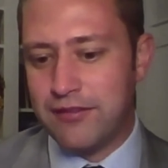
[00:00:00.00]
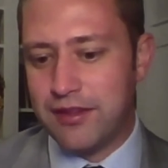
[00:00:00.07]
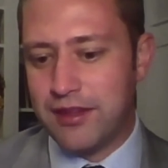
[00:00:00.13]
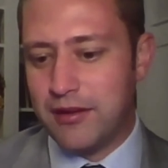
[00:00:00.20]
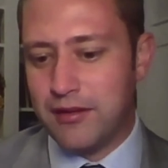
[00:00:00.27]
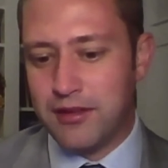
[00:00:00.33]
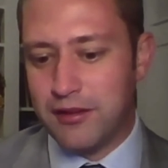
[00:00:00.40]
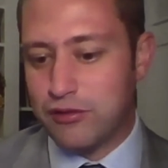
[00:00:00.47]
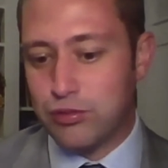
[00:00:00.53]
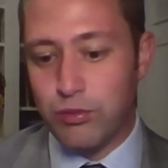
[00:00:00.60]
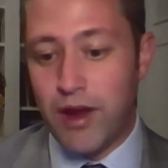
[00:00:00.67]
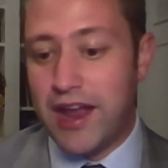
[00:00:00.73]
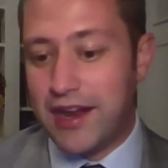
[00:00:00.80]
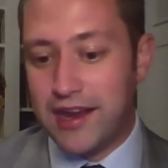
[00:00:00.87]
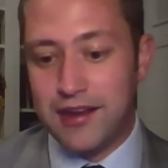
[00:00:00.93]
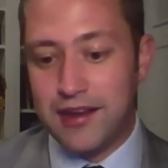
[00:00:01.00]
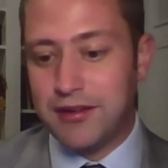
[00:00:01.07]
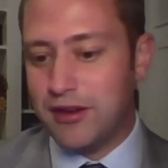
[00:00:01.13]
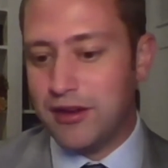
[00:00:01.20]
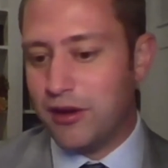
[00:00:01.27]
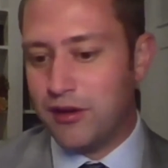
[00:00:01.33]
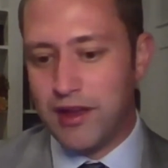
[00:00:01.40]
that's ready.
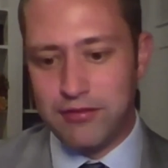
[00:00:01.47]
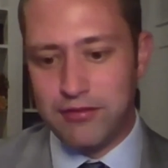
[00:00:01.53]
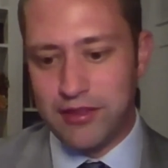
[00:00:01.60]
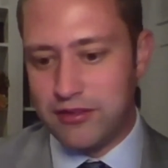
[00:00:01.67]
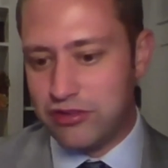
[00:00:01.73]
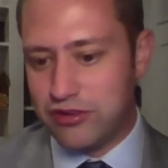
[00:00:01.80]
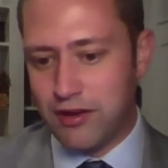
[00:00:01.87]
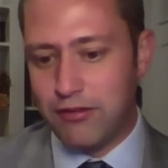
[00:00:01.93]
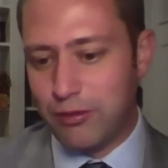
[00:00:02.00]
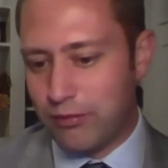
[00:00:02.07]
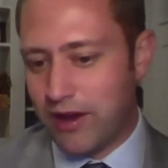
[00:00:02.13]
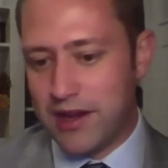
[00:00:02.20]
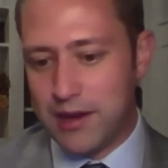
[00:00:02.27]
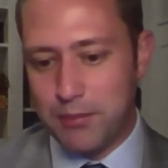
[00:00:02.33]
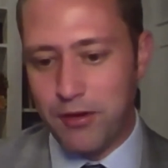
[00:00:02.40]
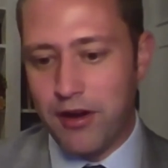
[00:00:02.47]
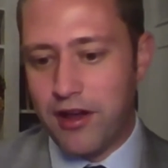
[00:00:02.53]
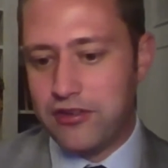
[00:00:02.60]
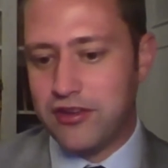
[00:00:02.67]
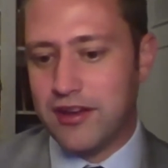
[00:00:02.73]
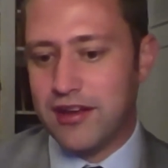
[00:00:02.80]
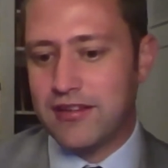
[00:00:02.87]
You have these shovel-ready
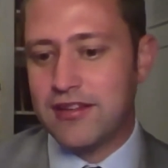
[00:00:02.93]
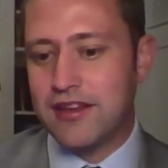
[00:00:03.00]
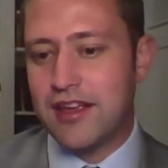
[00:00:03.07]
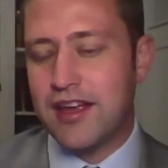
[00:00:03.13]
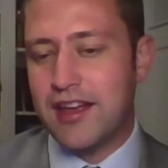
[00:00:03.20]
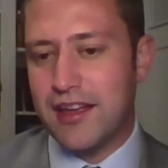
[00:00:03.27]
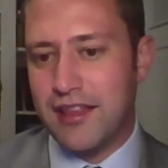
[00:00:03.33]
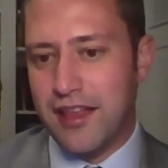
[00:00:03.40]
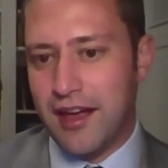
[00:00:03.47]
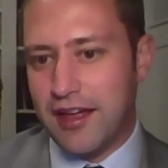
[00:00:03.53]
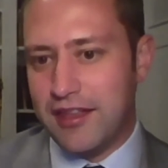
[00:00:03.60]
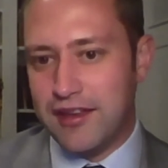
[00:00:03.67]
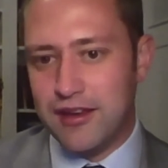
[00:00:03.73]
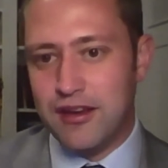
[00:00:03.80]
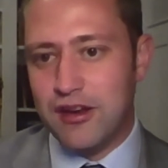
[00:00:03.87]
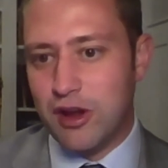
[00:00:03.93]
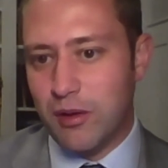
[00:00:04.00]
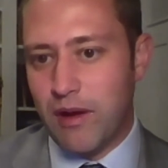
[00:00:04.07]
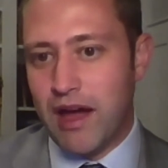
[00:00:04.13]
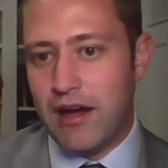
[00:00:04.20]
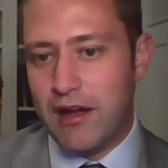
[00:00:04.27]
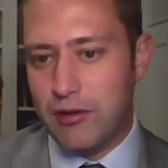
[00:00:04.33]
projects that you can
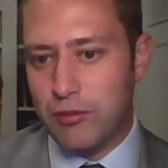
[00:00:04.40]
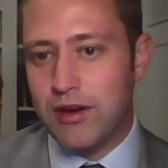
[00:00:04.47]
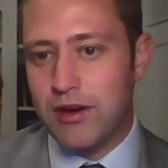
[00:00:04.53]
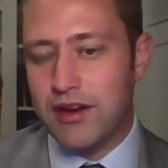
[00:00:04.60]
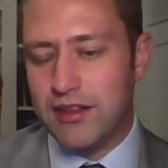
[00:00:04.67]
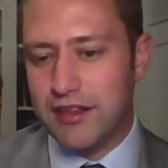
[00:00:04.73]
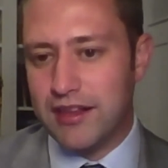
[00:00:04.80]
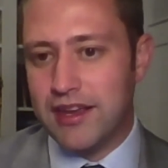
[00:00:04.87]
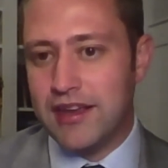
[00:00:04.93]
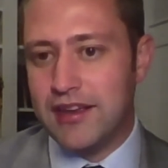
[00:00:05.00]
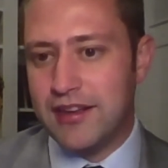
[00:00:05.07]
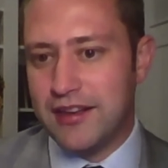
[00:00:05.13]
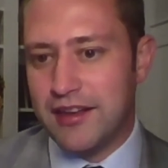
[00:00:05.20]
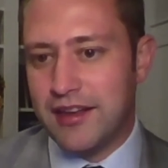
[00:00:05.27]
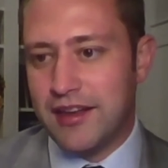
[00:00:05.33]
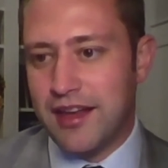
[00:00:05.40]
go out and really